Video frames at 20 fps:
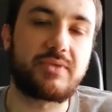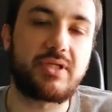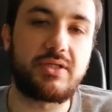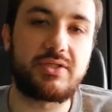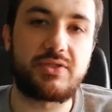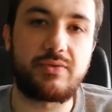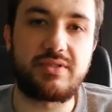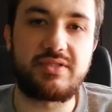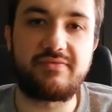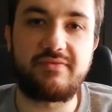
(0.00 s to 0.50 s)

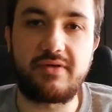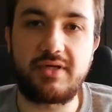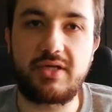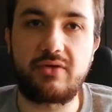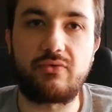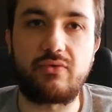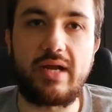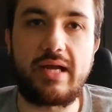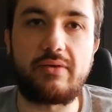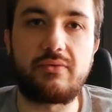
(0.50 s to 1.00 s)
So it's a very
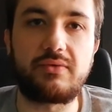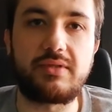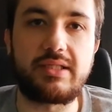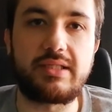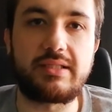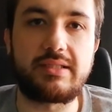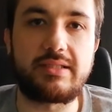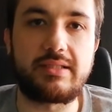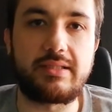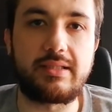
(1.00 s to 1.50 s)

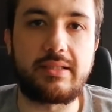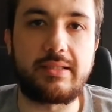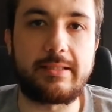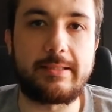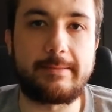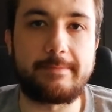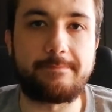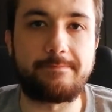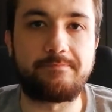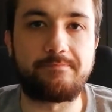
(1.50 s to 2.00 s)
grounded,
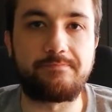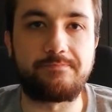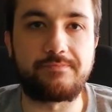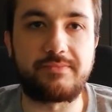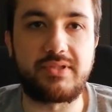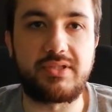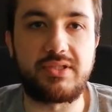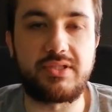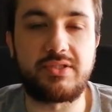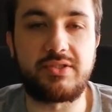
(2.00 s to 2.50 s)

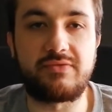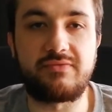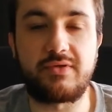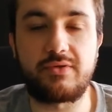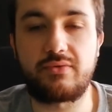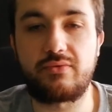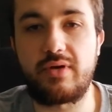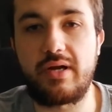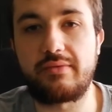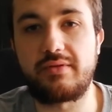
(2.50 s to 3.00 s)
it's
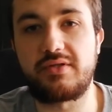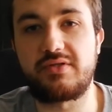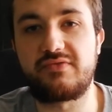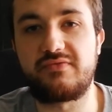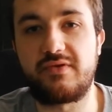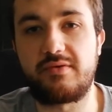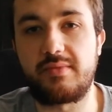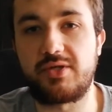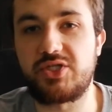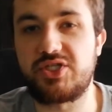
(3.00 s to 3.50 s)

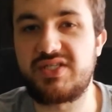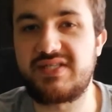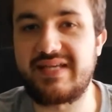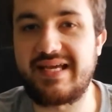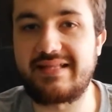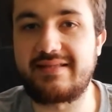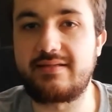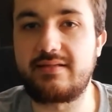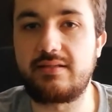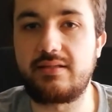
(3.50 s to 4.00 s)
very much
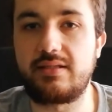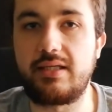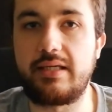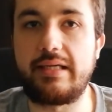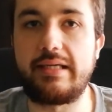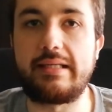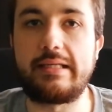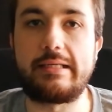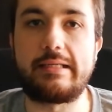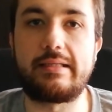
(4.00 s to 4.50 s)
set
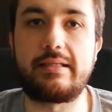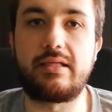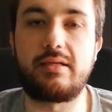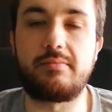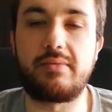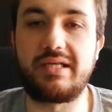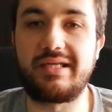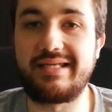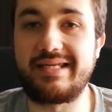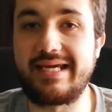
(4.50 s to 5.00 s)
in the
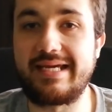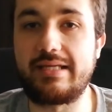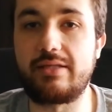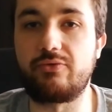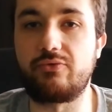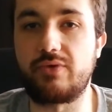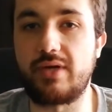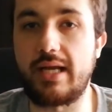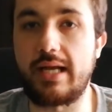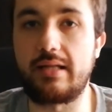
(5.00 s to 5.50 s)
mundane
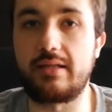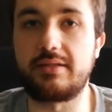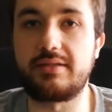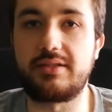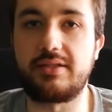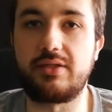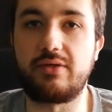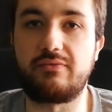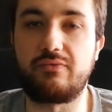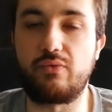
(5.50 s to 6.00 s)

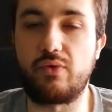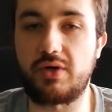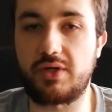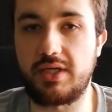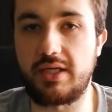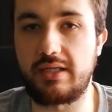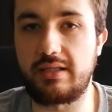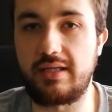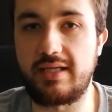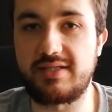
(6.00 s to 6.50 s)
reality of
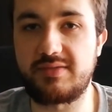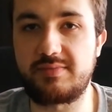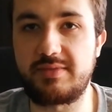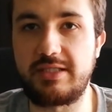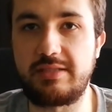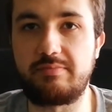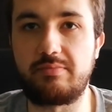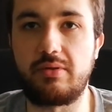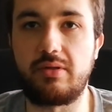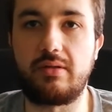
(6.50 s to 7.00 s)
working class
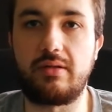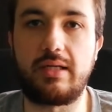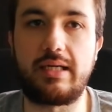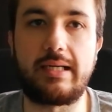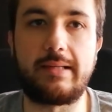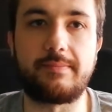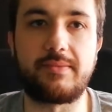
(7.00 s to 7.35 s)
people.